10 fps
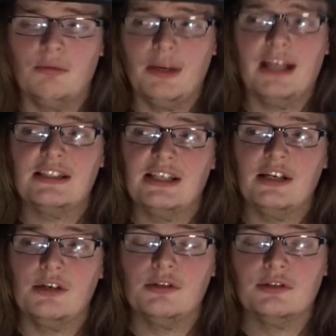We
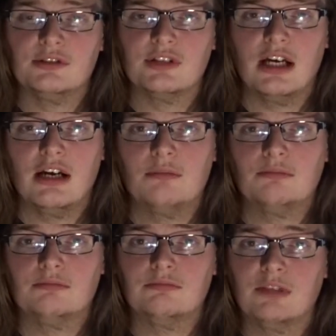actually lose
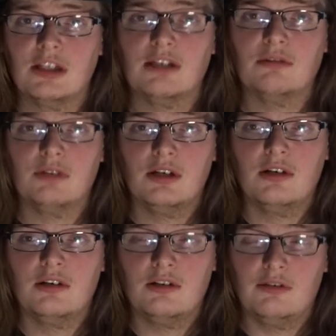the
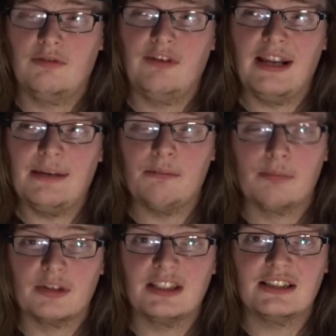flame
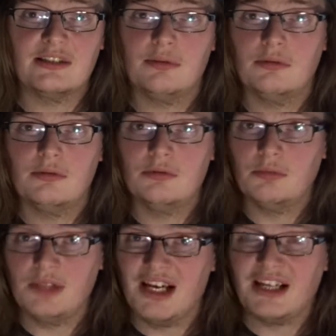priest
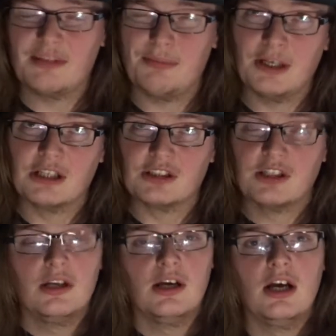knight
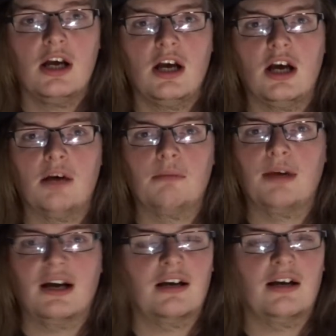person.
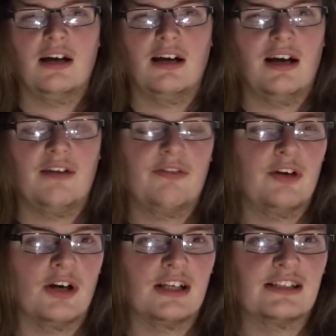I
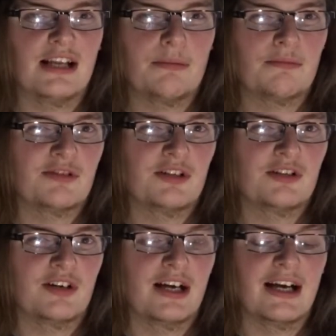forgot his name, I'm so
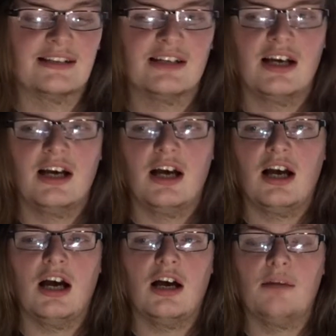sorry guys.
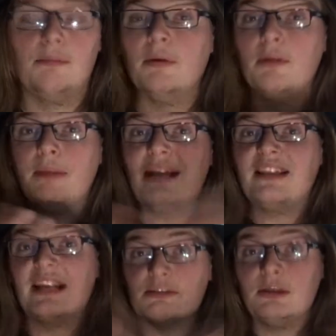But the main
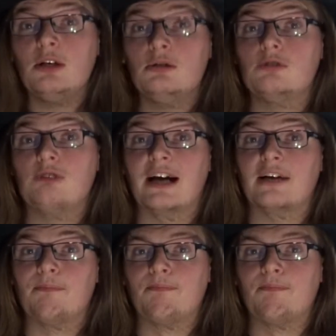thing is we lose a dragon.